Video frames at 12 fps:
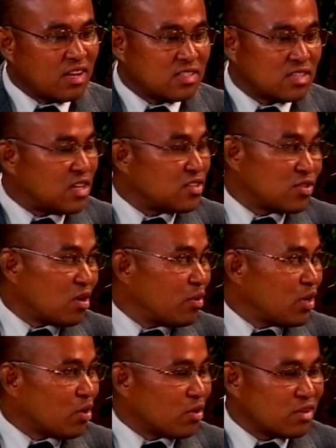success story
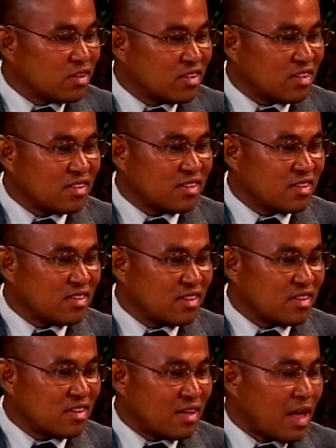or
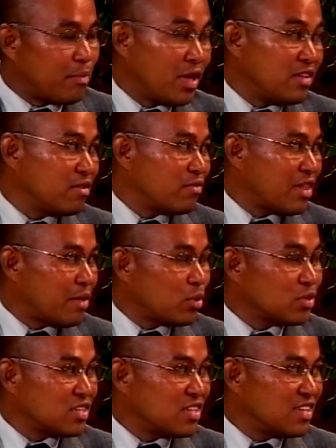a happy ending for that
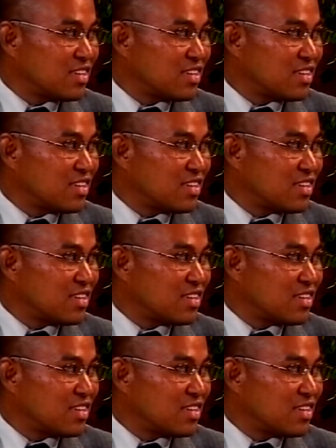person?